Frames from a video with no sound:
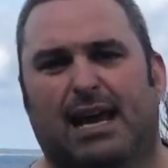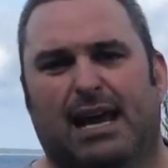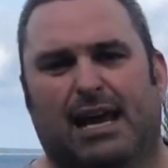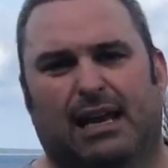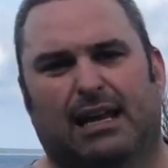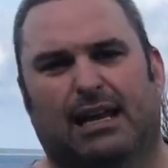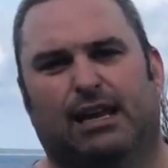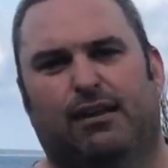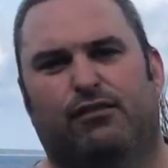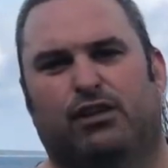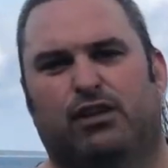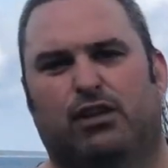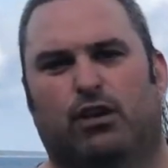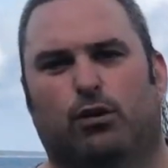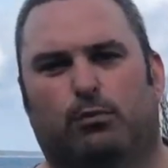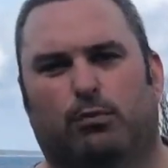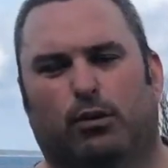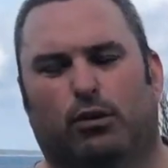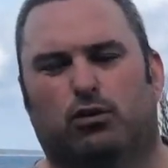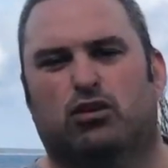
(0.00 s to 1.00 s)
and leaving
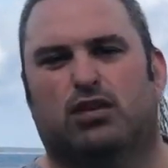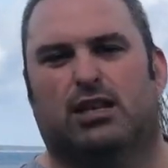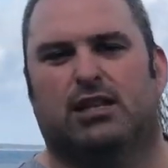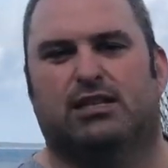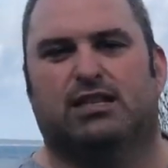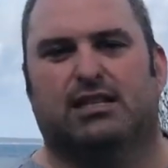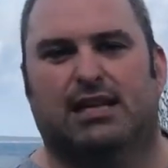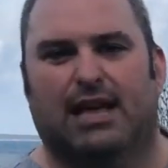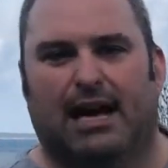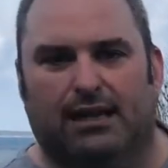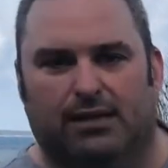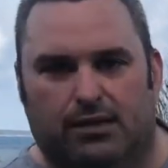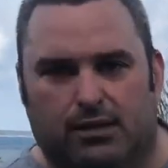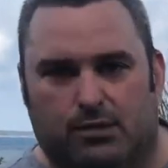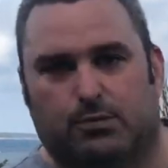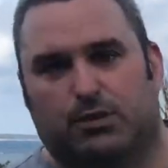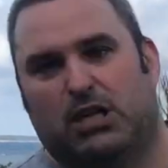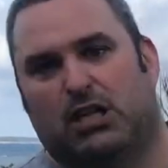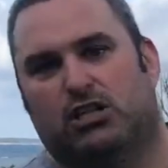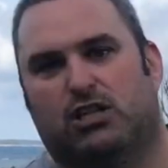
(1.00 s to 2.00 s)
you plunged into
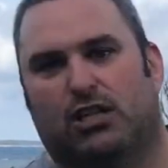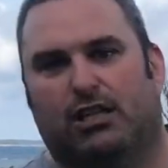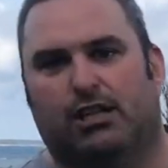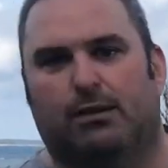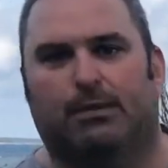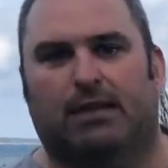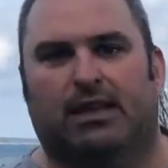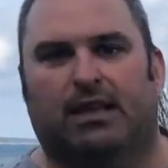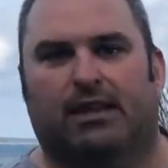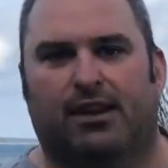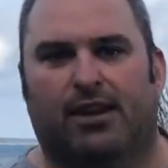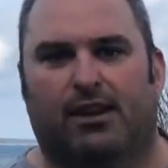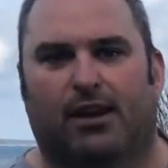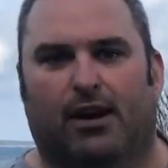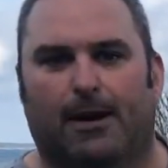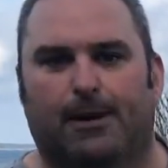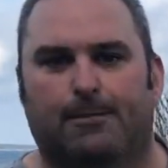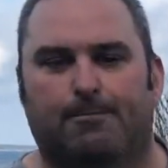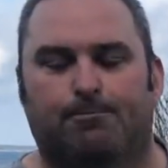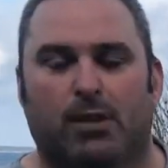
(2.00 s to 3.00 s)
darkness, potentially in the middle of the
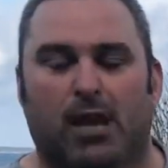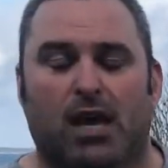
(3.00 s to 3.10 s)
night.